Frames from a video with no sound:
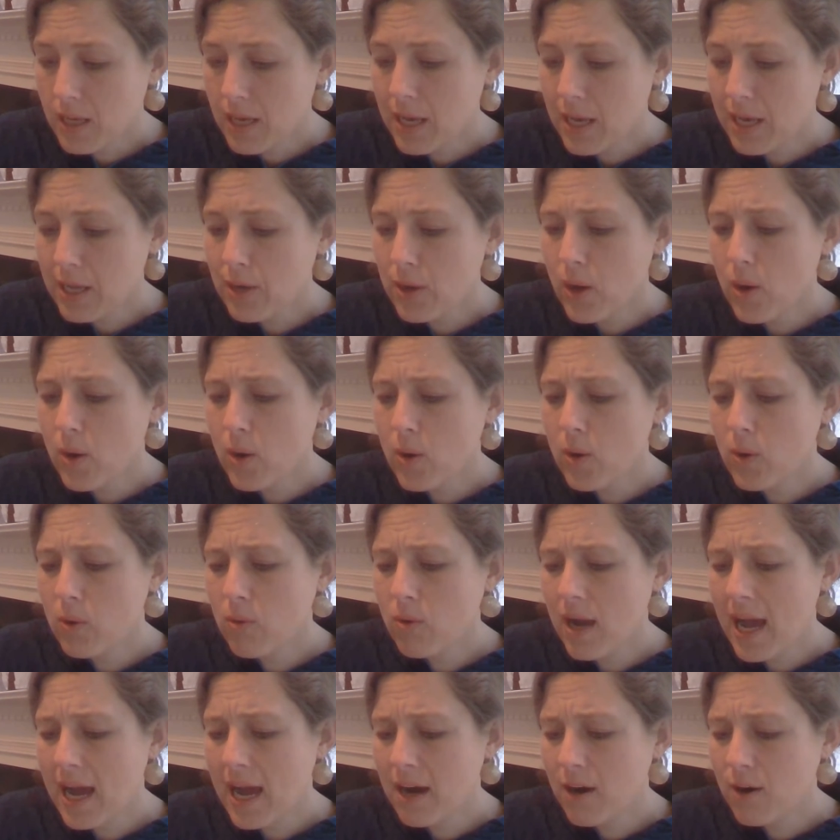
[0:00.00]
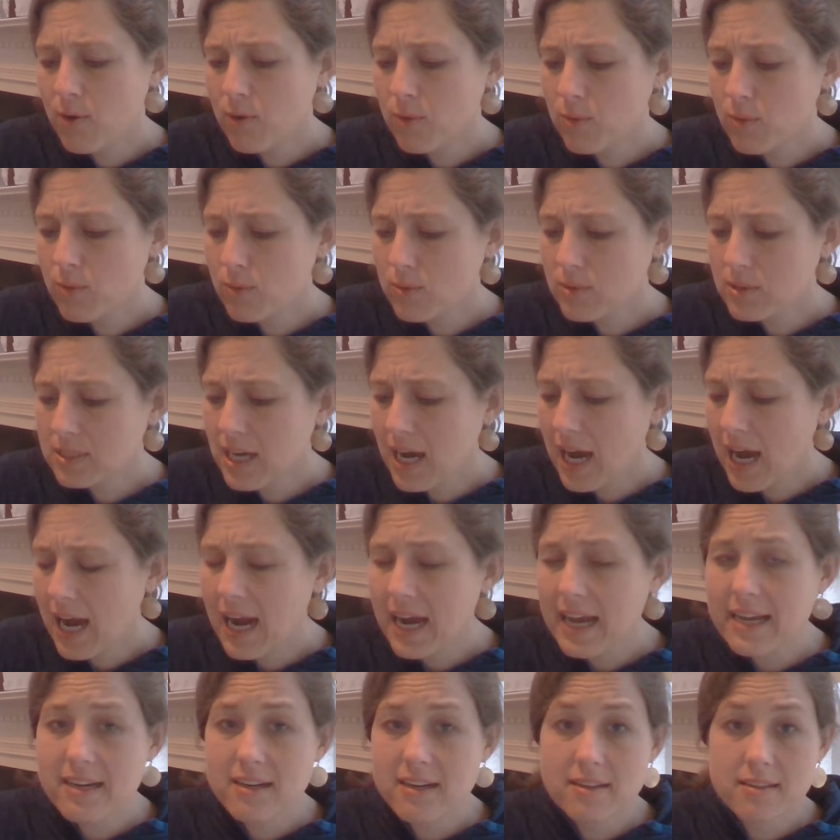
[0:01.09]
And oh, how
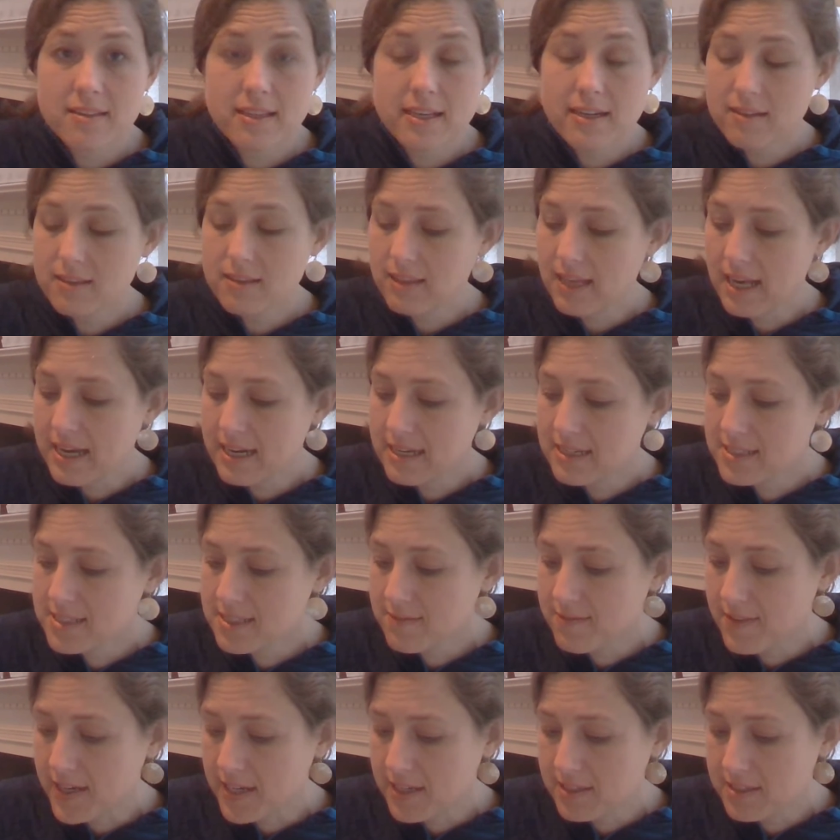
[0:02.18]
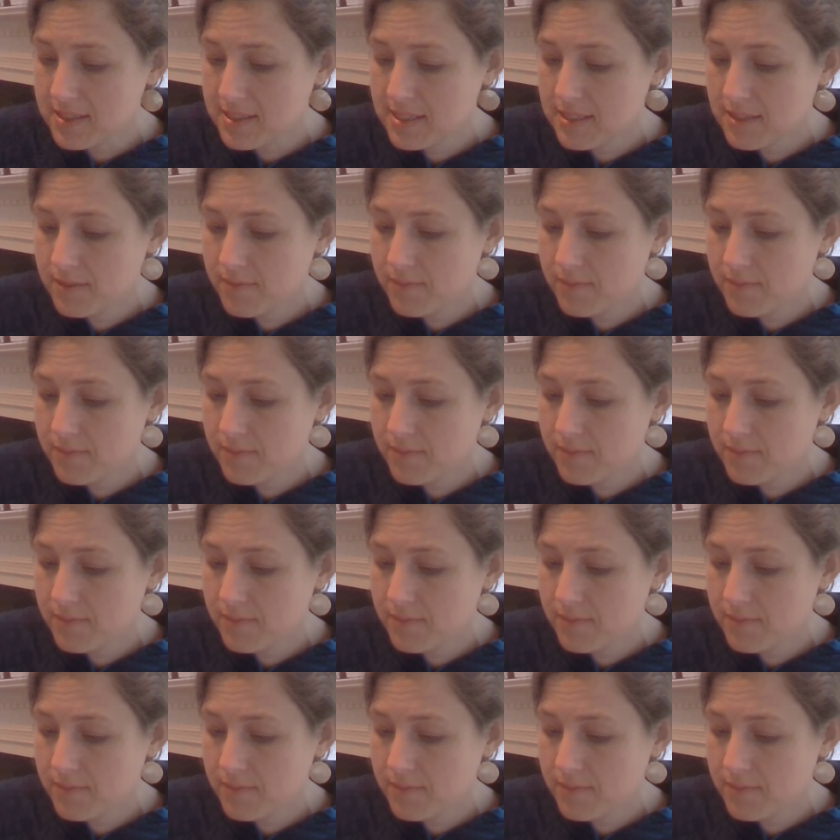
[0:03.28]
tired their legs felt.